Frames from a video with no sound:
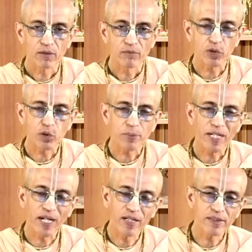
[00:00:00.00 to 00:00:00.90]
We should
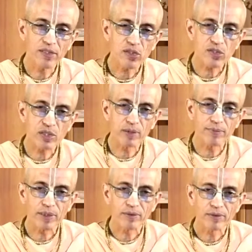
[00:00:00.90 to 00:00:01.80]
be
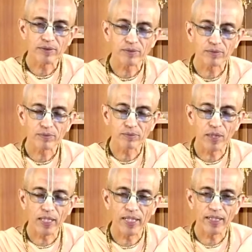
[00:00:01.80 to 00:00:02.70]
undisturbed
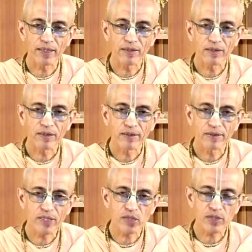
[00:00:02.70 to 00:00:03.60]
by
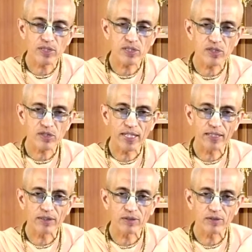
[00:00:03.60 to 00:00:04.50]
distresses
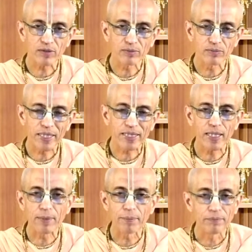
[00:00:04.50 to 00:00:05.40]
that may
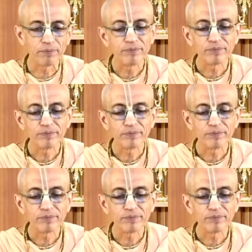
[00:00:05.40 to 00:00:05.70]
come.